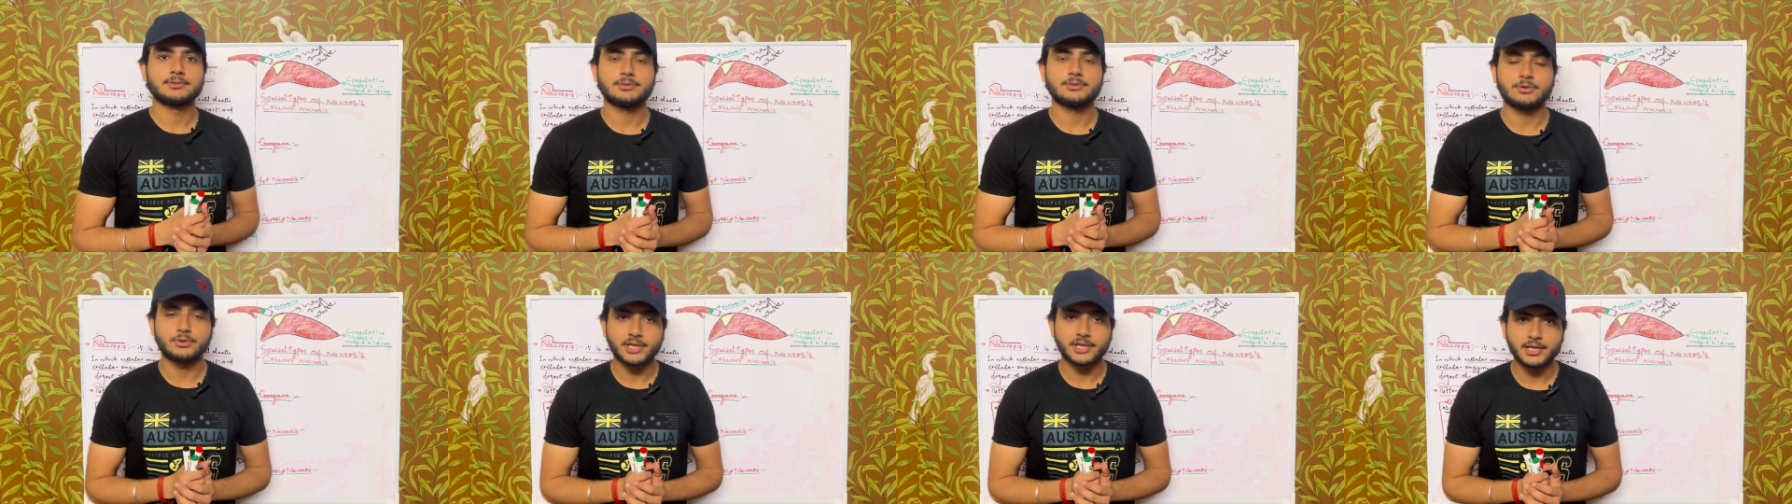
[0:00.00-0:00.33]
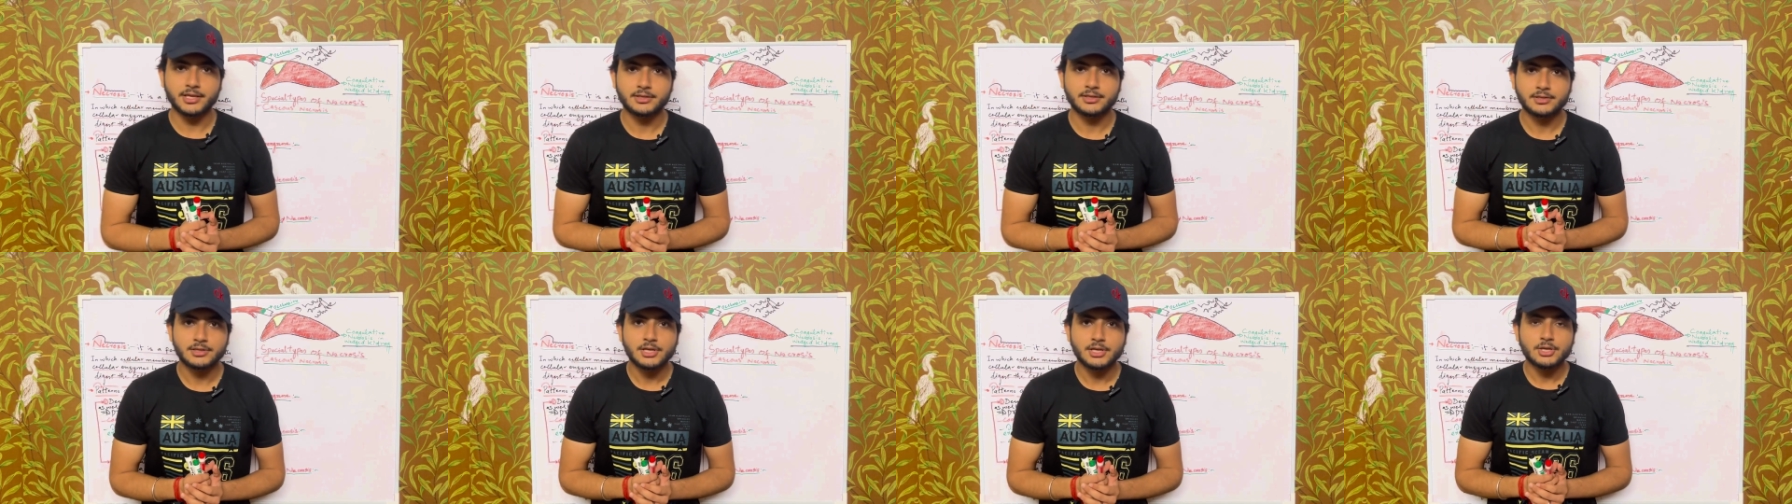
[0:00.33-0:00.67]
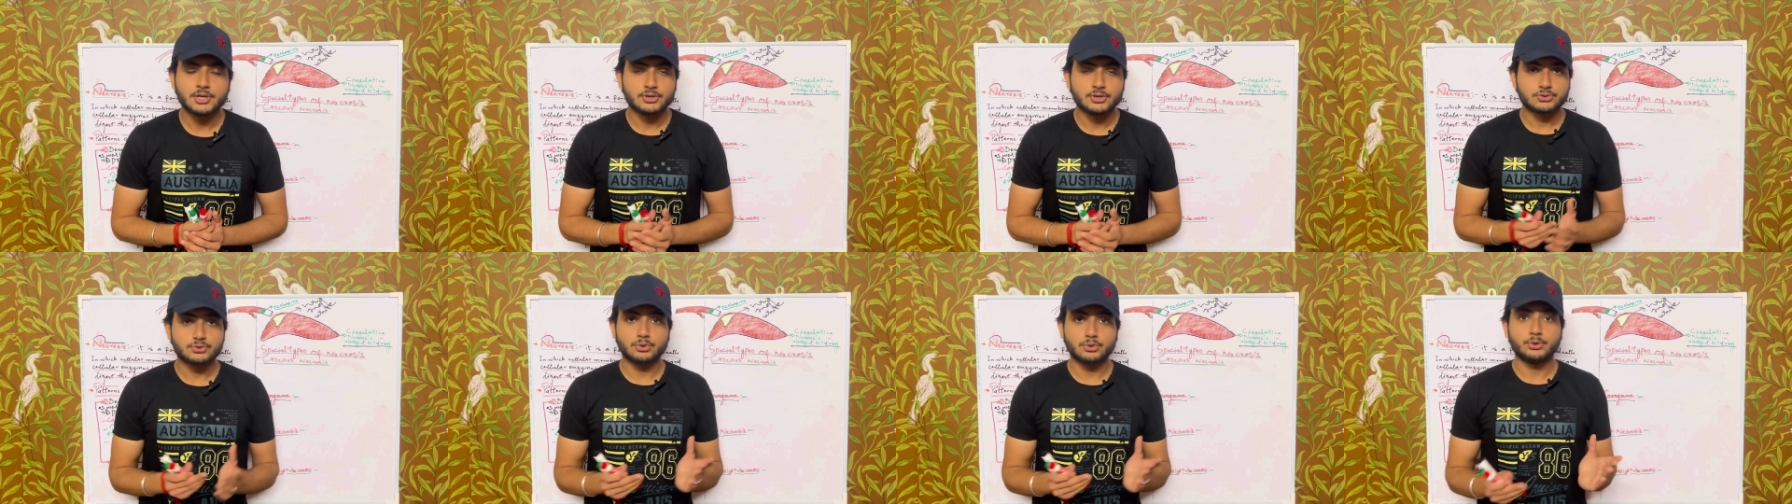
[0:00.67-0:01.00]
Okay,
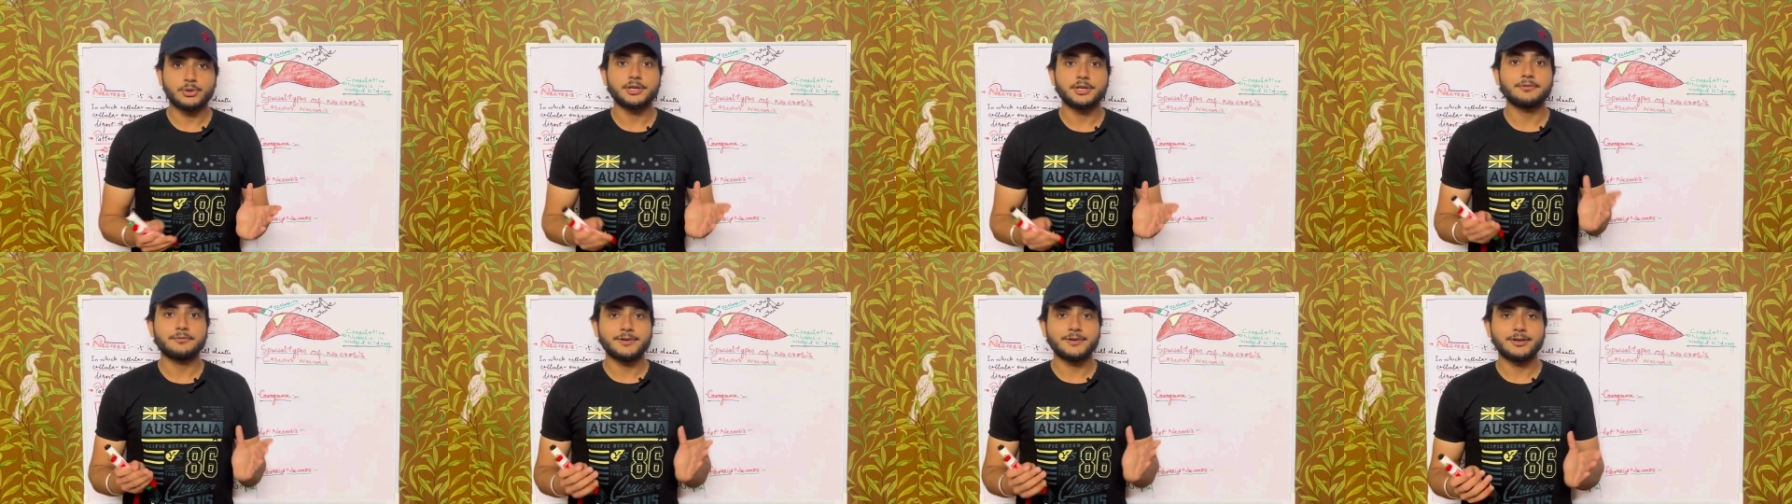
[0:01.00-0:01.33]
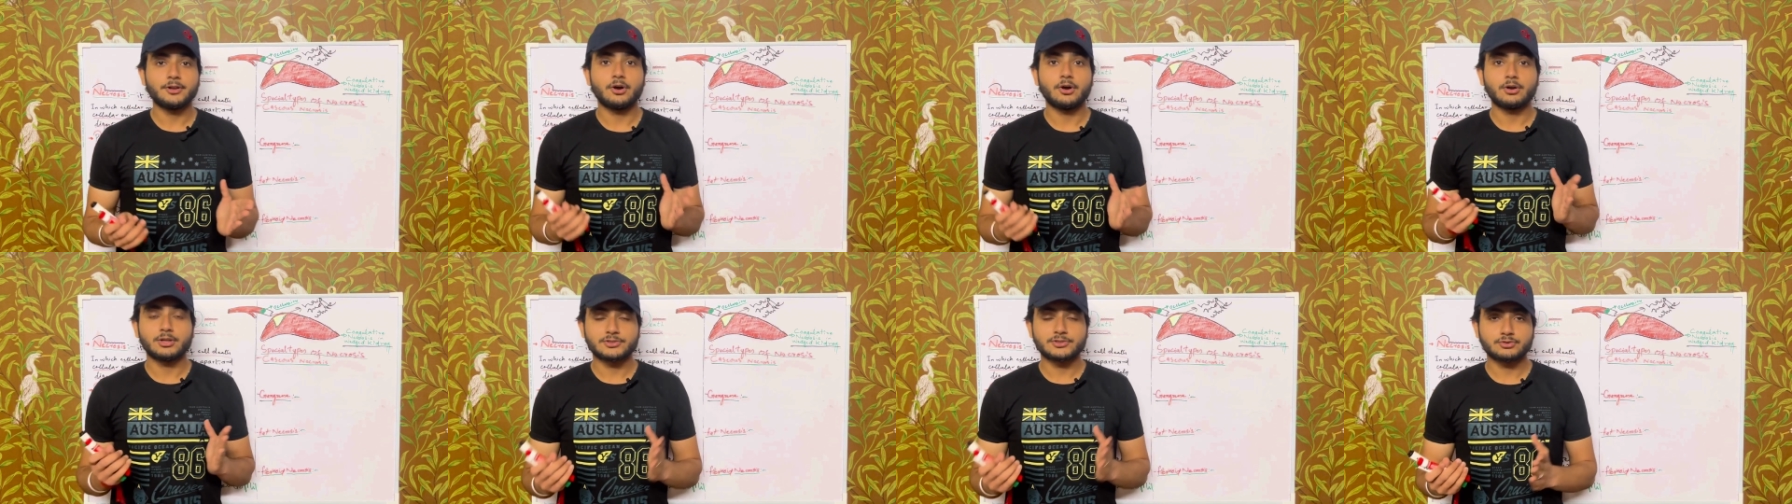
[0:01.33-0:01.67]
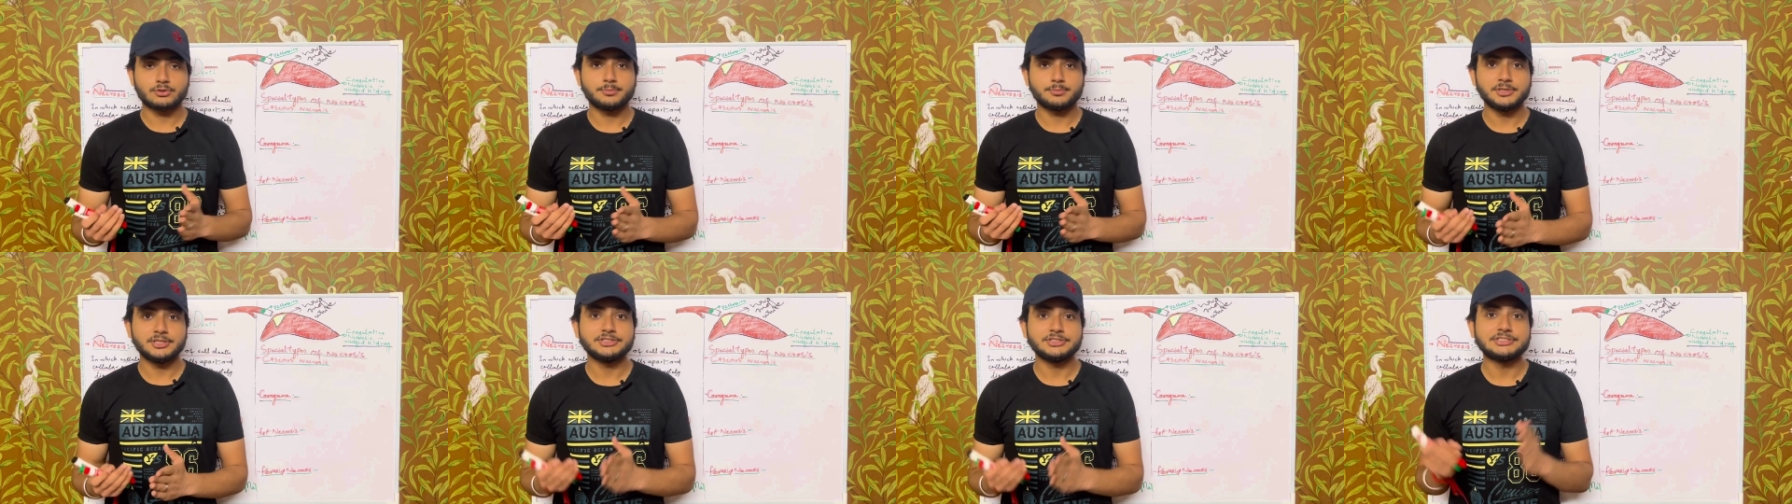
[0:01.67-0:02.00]
so it will also
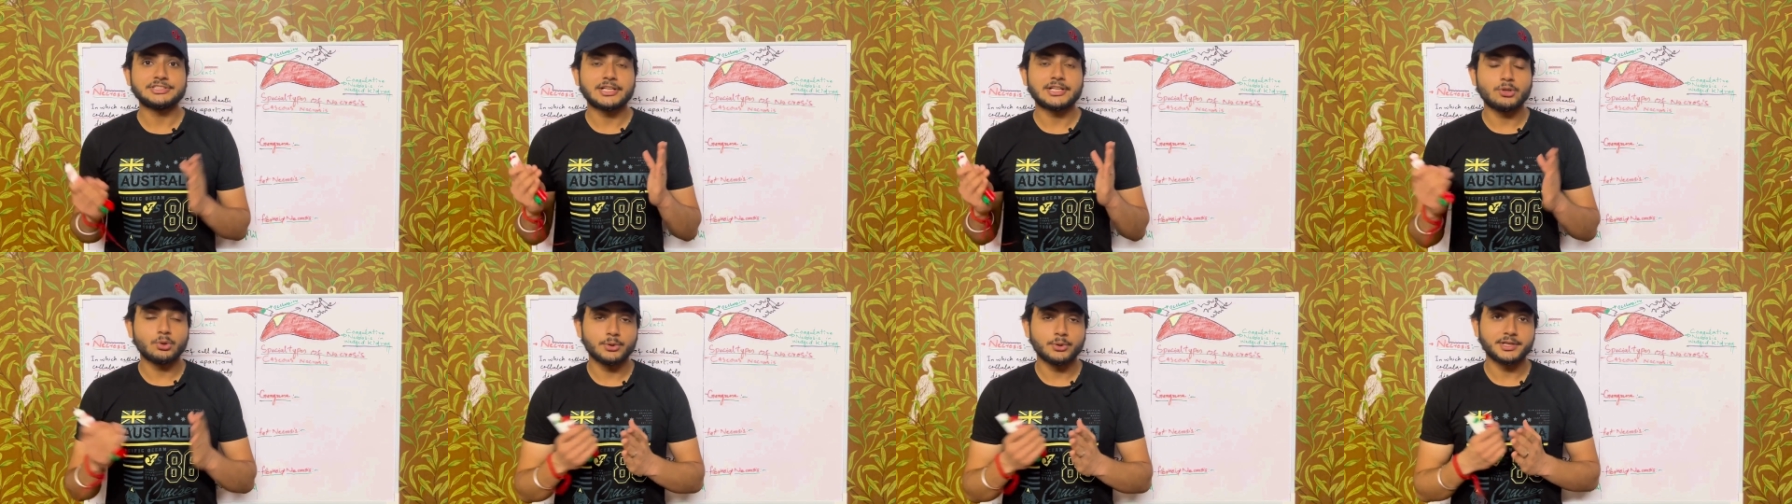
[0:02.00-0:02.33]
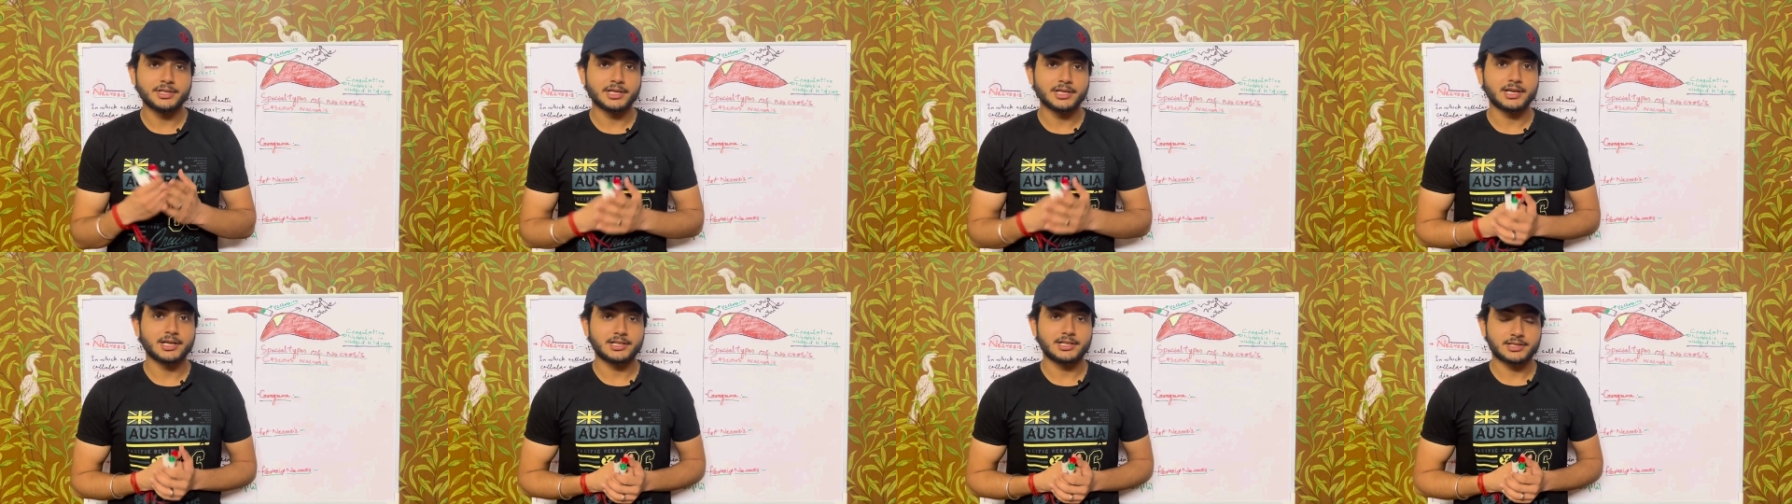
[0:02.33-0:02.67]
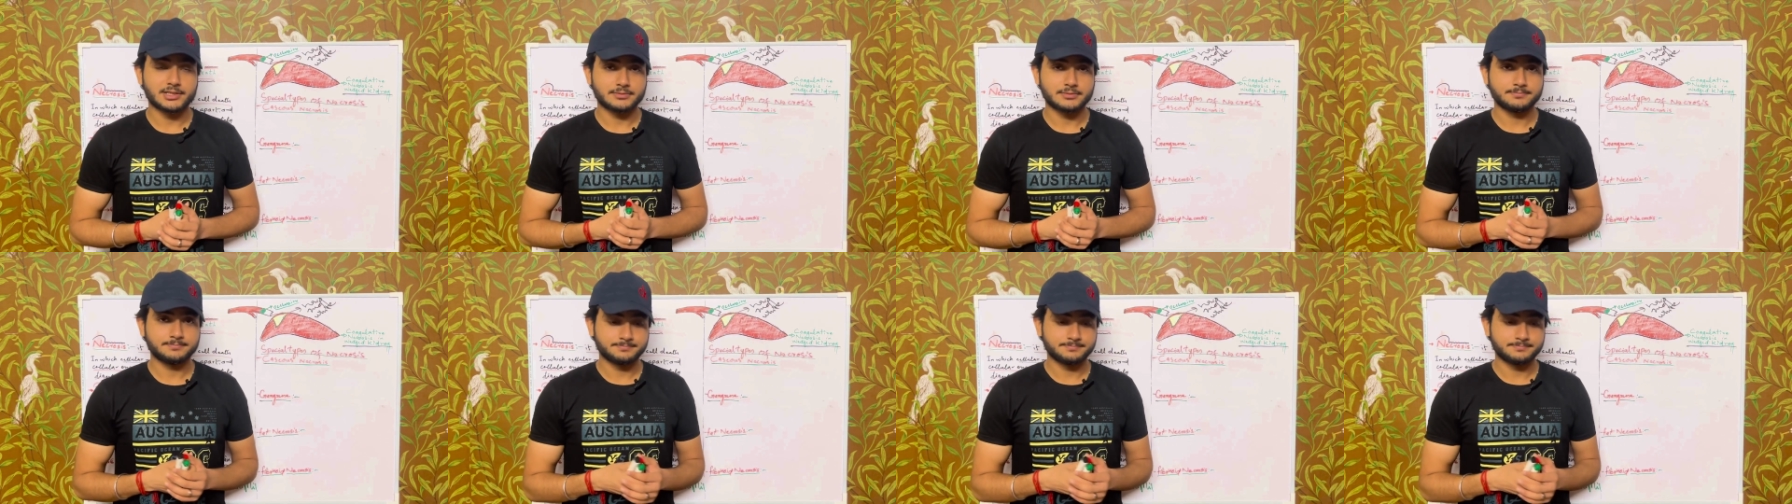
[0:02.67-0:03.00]
be yellow in color.